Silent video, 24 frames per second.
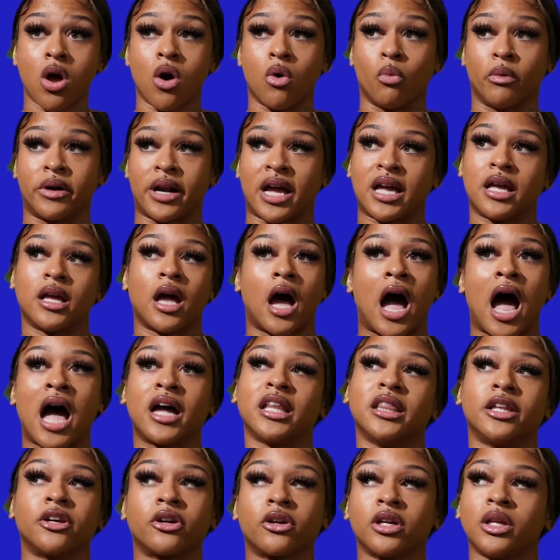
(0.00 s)
when
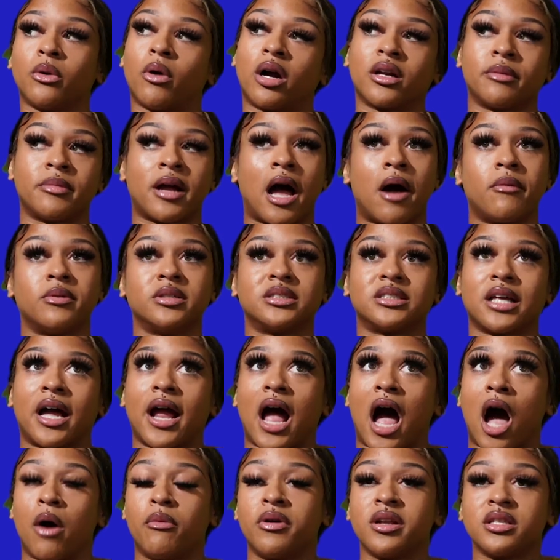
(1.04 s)
I literally watched him, I was
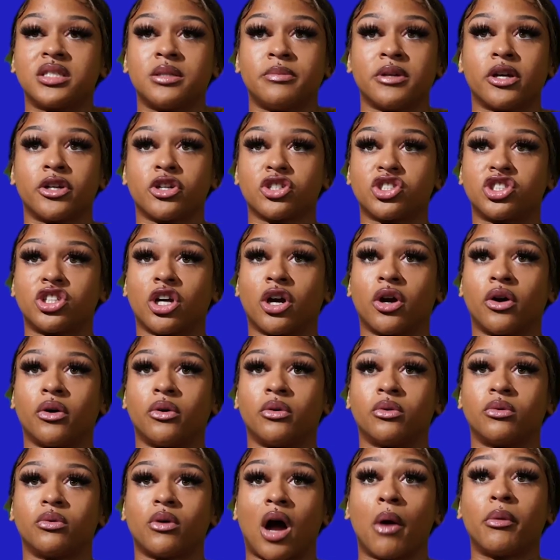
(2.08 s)
like, I wanted to be on your show.